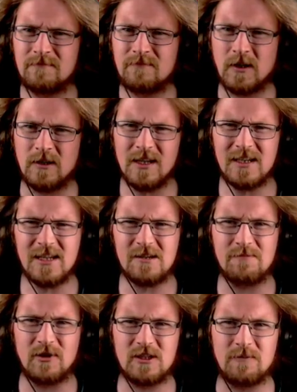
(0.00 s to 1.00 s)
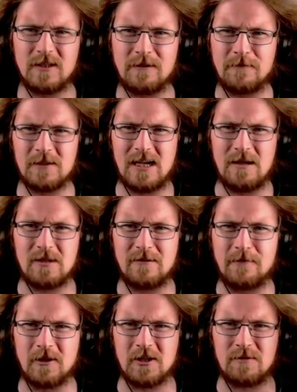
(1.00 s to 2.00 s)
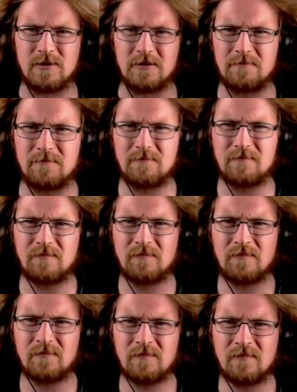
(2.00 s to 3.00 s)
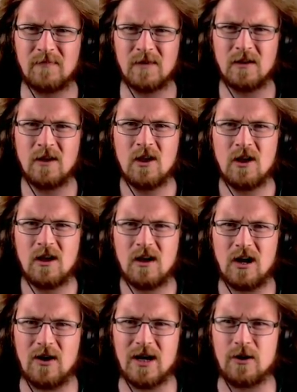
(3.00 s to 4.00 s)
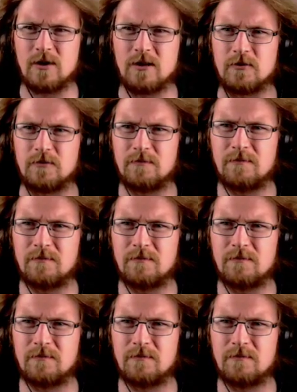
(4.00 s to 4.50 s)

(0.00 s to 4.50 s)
Unless there's multiple different types of fungus blood. Oh, I know what I'll do.